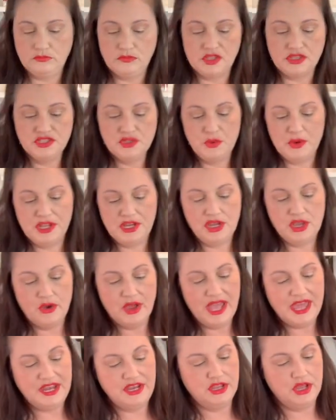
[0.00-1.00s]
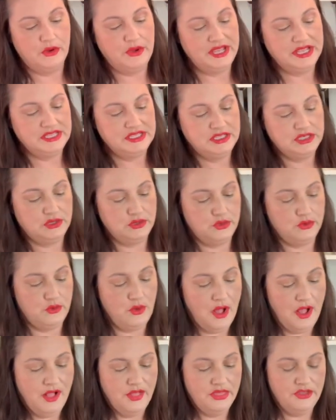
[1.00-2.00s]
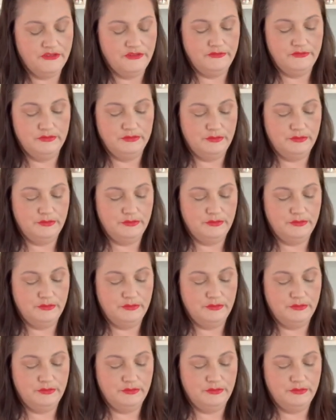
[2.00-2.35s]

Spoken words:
So we're gonna go ahead and go into the